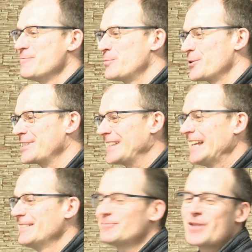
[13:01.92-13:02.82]
and
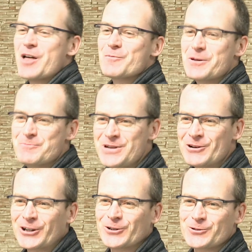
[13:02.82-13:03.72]
present the
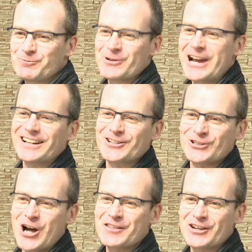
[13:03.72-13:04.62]
miraculous
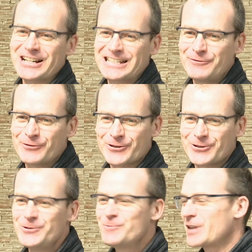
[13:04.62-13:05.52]
sign that I did for
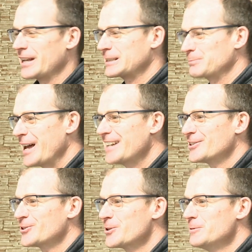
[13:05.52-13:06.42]
you, explain
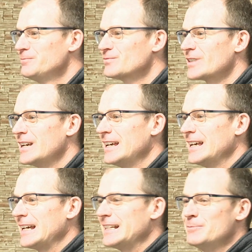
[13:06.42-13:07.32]
it to them.
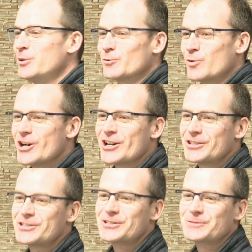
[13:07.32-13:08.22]
He didn't give
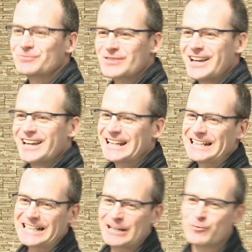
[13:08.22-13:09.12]

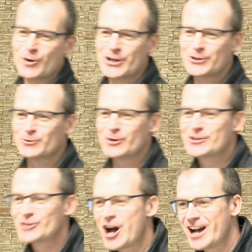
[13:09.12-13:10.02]
words through
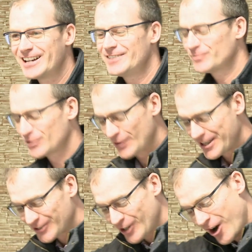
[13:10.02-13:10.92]
Isaiah to
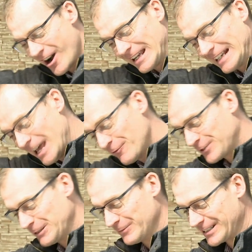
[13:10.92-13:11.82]
Hezekiah. He
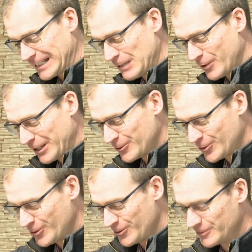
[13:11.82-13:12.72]
left him to see what he
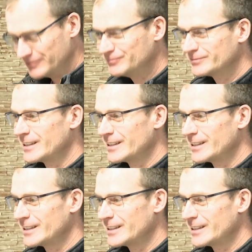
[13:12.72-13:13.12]
would do.